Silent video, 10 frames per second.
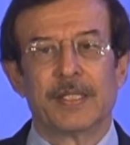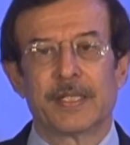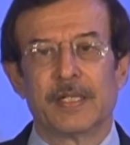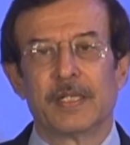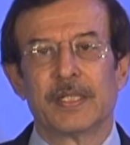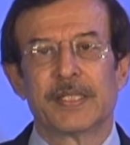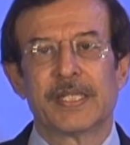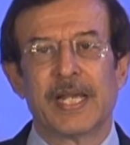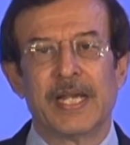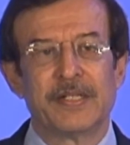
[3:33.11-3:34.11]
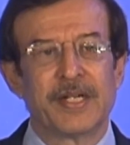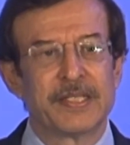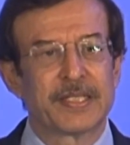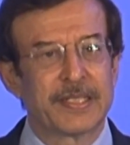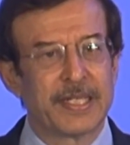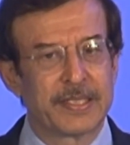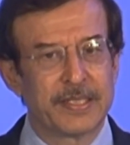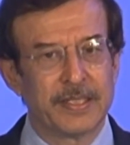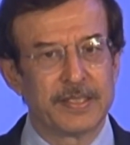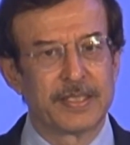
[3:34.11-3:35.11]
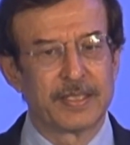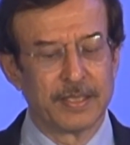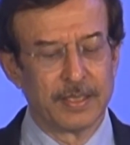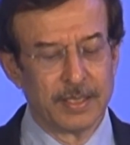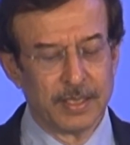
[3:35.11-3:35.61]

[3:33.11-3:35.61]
Sir, CII runs clusters